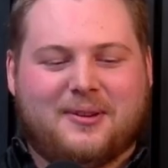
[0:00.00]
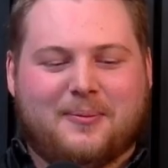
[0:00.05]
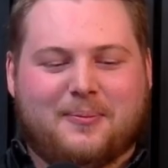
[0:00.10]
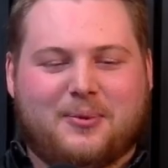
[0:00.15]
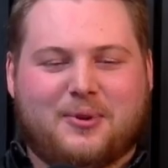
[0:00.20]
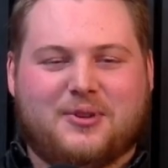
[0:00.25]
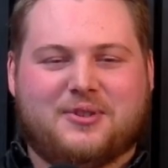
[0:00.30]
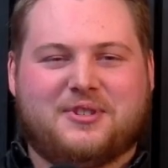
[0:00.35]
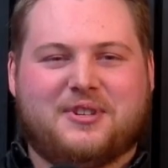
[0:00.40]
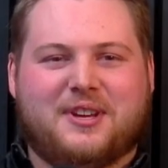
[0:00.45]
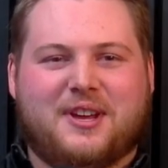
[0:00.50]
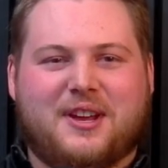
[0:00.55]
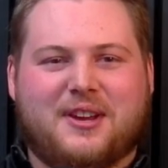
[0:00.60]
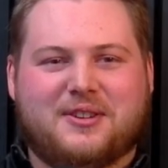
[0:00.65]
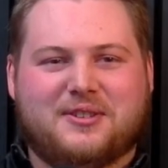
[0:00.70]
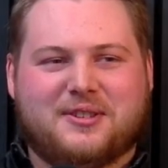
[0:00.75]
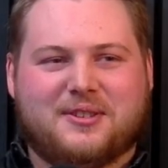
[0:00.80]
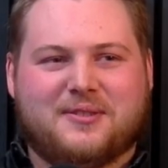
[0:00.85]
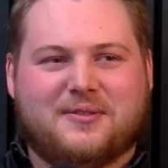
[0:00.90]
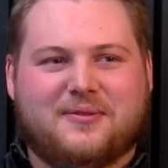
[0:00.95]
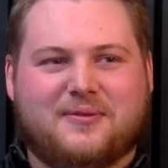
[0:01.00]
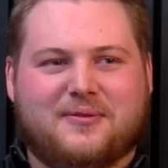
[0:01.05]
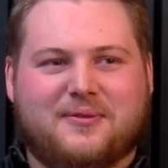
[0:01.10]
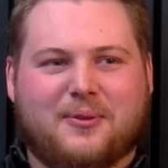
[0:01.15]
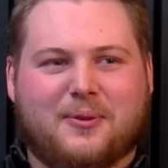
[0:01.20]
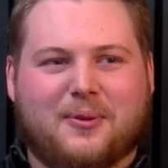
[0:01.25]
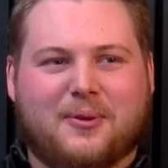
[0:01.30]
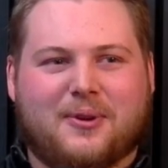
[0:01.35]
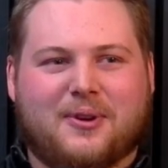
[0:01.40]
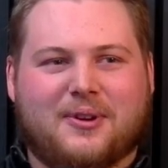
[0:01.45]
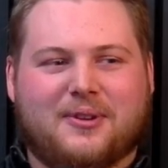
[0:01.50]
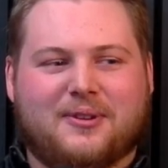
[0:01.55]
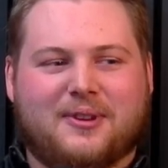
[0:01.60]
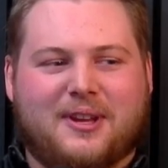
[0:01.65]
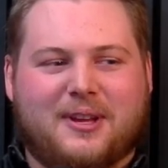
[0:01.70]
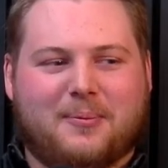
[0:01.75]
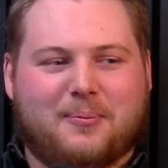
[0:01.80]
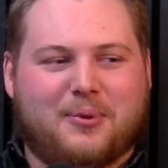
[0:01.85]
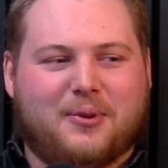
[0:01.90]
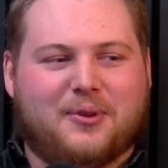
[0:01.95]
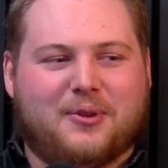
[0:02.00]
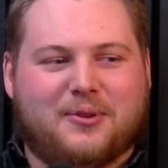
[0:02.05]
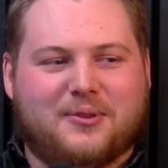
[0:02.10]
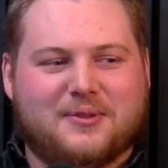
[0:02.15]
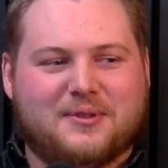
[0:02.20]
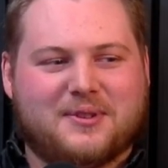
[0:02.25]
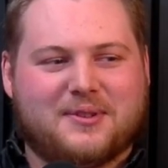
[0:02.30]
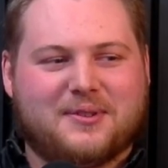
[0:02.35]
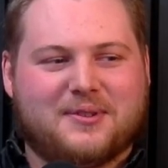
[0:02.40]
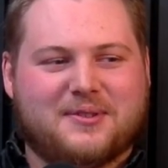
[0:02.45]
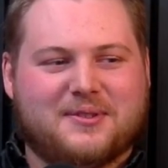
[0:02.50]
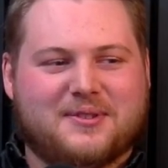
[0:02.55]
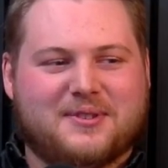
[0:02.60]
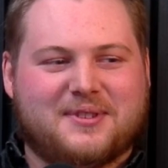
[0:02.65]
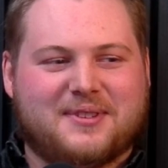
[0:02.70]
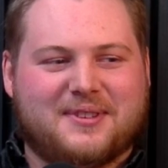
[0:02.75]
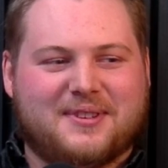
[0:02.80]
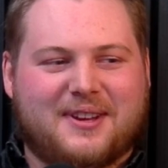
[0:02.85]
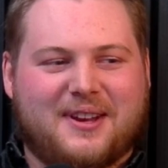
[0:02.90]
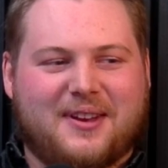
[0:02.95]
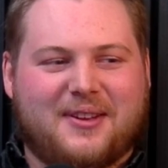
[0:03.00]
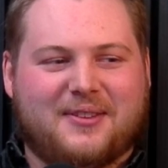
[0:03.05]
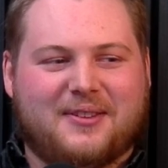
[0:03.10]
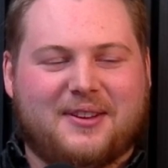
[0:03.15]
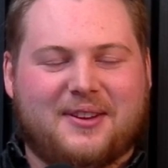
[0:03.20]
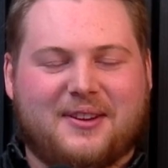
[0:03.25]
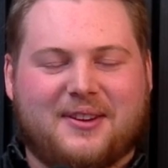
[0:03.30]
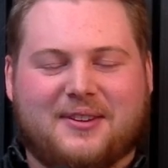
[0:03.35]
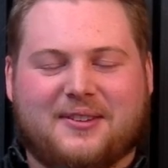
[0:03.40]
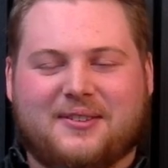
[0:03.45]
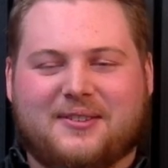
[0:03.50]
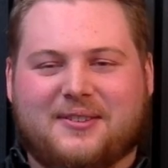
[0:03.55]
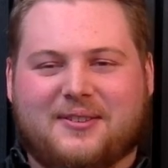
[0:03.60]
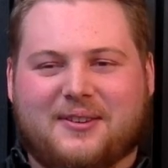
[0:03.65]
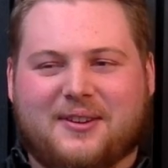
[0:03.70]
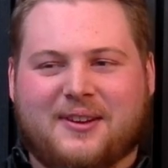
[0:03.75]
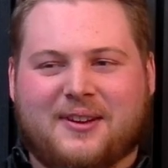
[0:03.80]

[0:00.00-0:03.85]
appreciation for like producers out there,